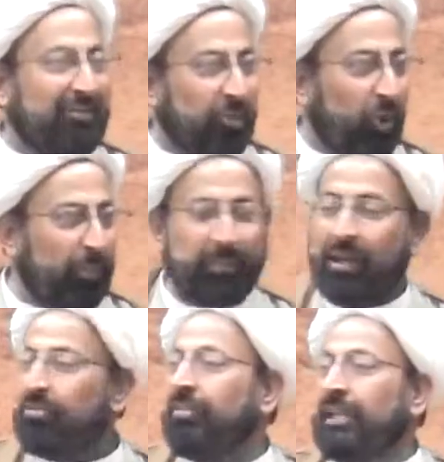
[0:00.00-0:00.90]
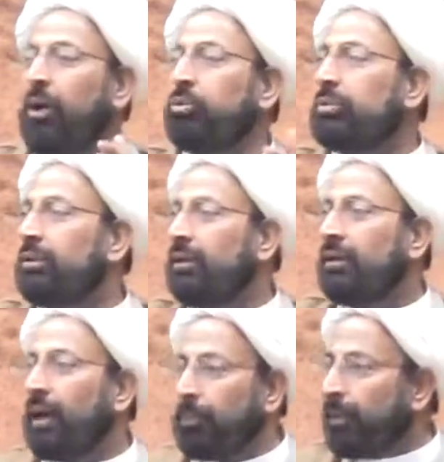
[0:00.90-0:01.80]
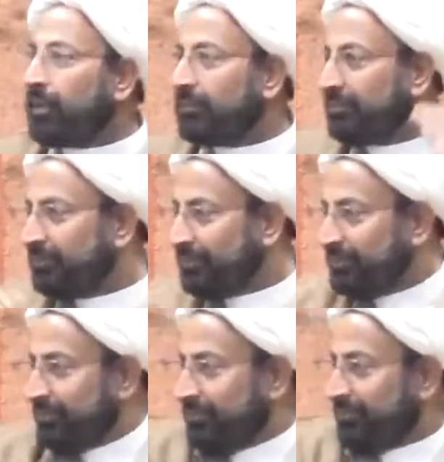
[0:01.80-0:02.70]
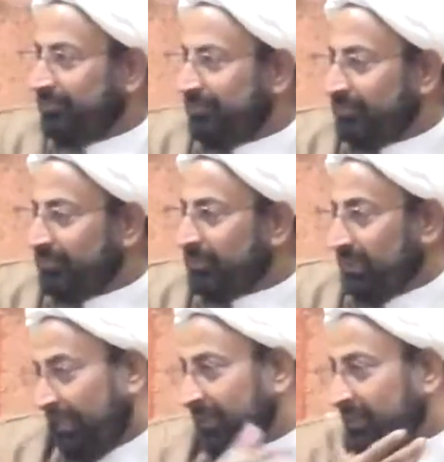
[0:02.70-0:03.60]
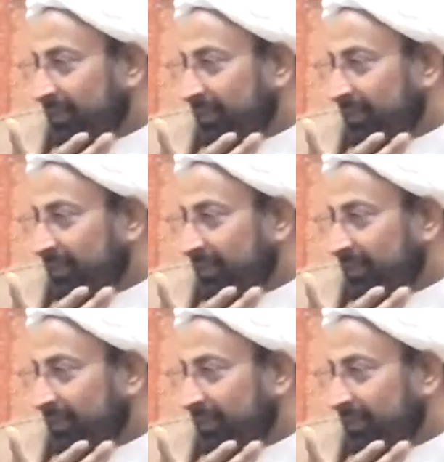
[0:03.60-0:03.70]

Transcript: of home without Qamar. See,